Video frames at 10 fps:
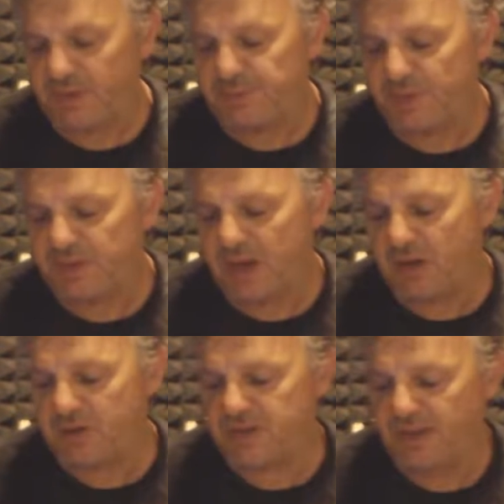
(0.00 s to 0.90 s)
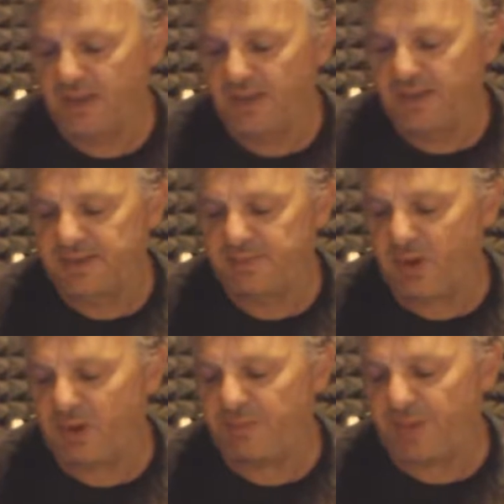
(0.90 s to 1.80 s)
tone pot goes, the
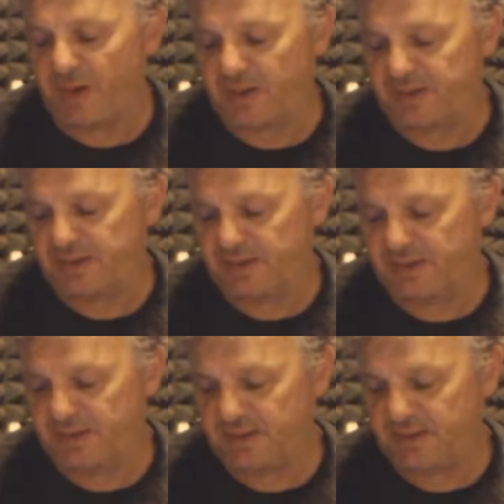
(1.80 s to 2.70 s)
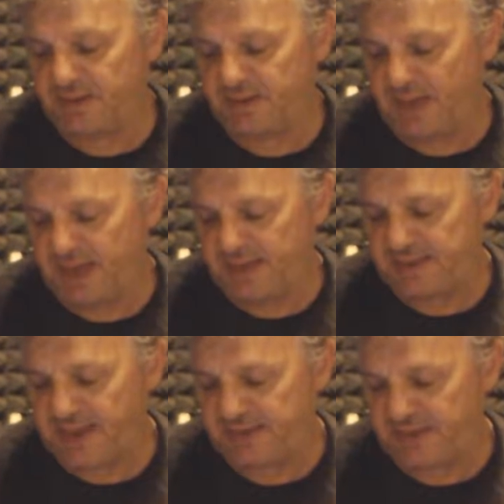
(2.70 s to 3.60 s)
bottom part
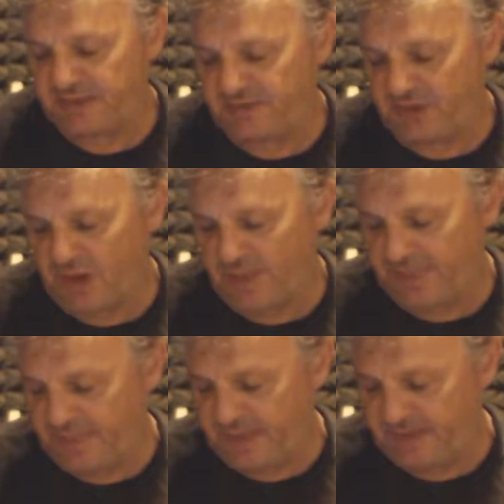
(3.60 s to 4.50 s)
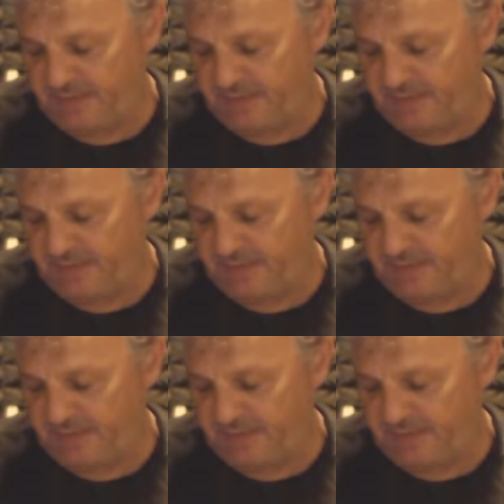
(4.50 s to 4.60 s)
is active on